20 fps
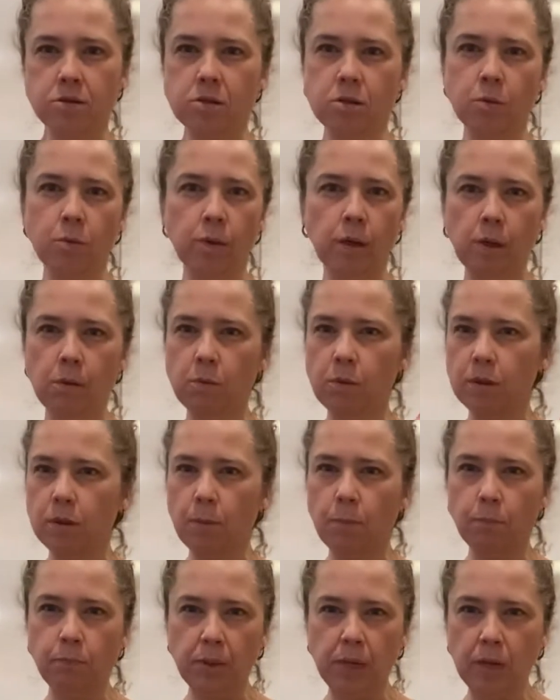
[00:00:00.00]
You're working with
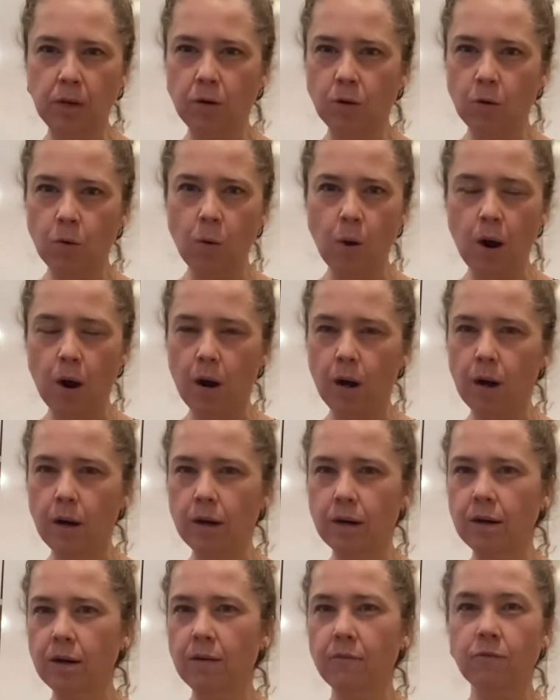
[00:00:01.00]
Pinot
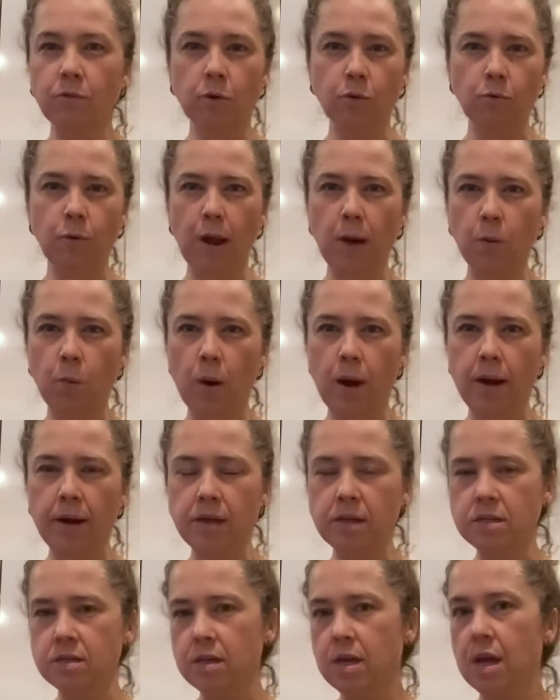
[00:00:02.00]
Noir for red
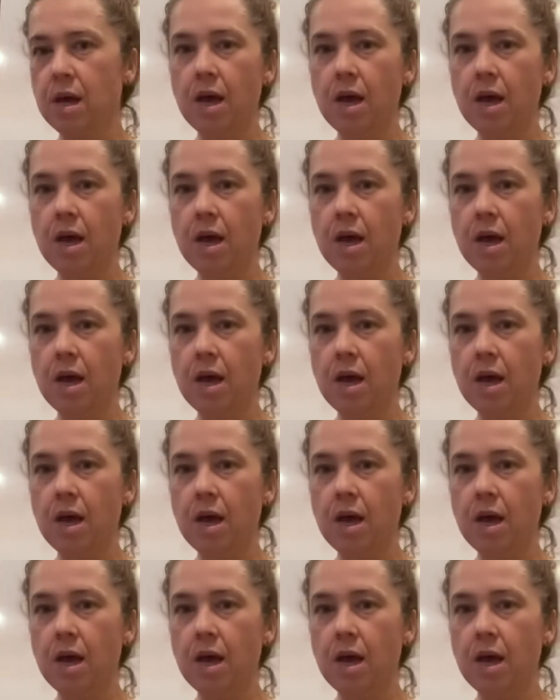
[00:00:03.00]
wines